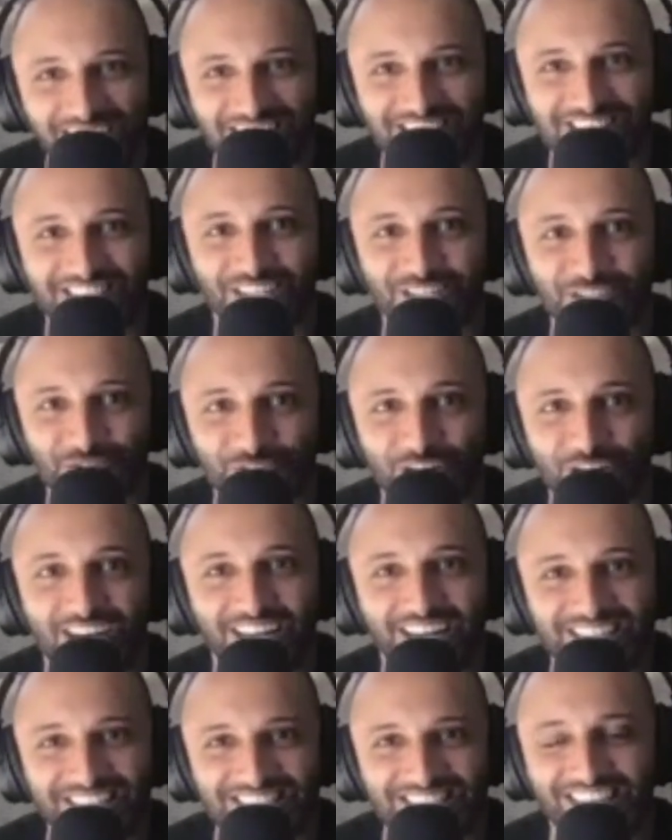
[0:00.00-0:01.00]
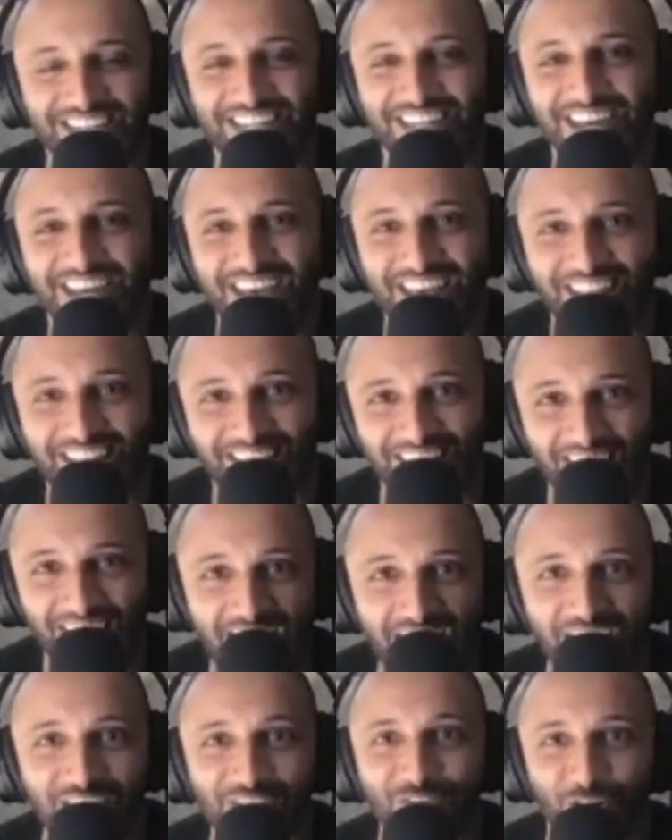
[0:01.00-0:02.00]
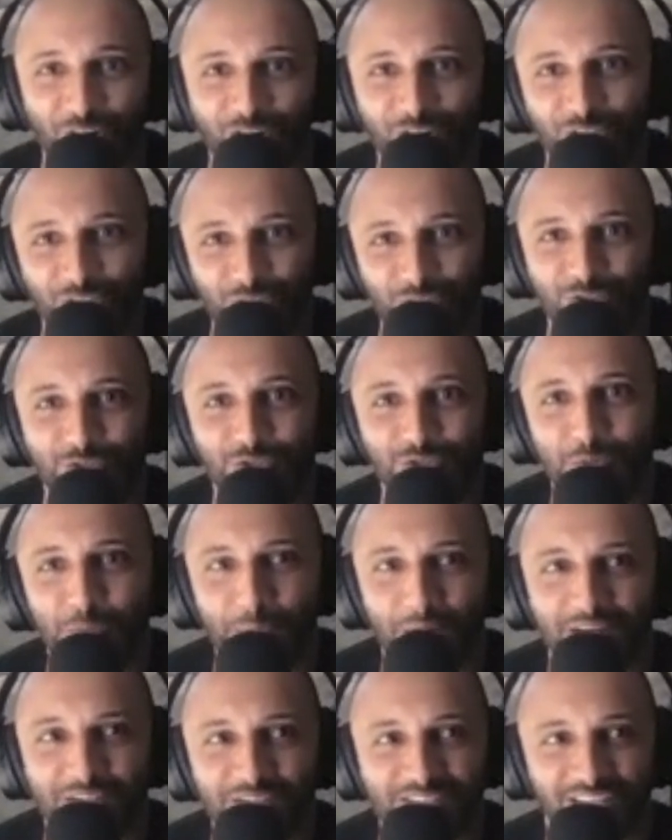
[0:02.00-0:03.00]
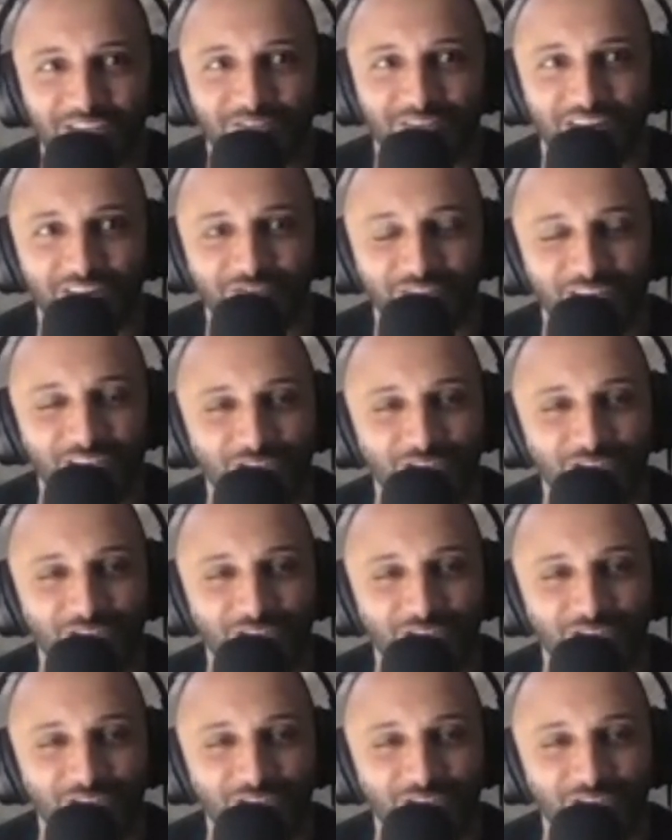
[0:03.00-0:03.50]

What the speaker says: Yes, that's right, I said it. Live on YouTube, Pulse95